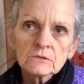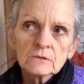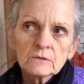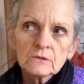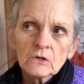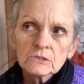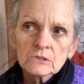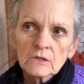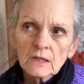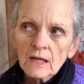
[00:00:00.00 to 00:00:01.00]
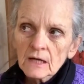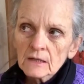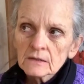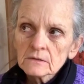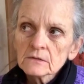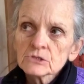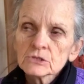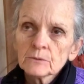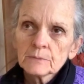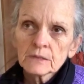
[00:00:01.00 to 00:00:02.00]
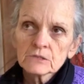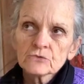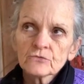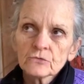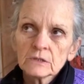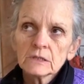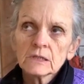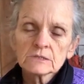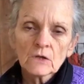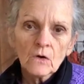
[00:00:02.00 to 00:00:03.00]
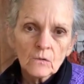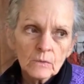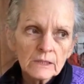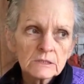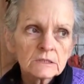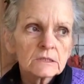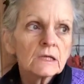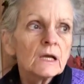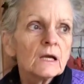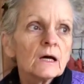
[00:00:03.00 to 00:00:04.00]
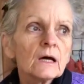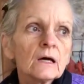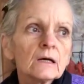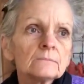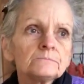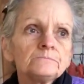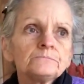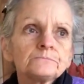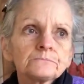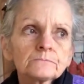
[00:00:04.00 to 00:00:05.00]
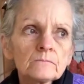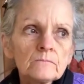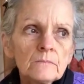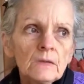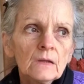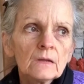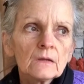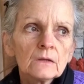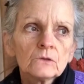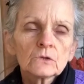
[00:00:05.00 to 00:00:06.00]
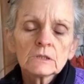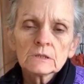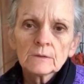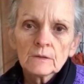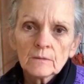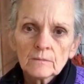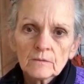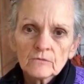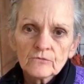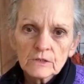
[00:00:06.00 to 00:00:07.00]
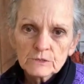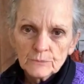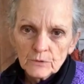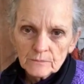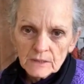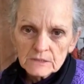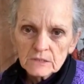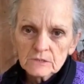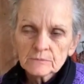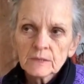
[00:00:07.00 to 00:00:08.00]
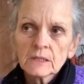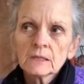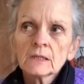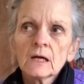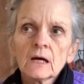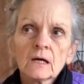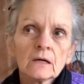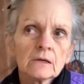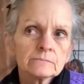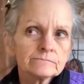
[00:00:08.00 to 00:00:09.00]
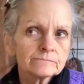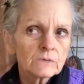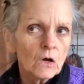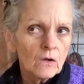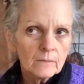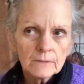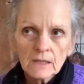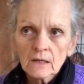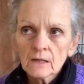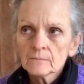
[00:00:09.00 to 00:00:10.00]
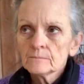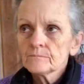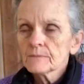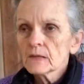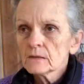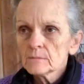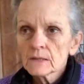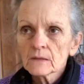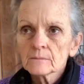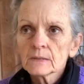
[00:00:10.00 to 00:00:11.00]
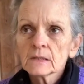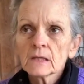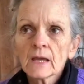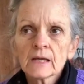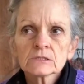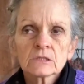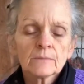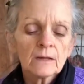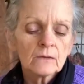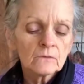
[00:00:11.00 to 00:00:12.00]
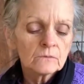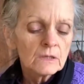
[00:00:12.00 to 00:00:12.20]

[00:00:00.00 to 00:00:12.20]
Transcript: yarns online. Shipping is free as always. You can Facebook message me, call me up, email me, ask about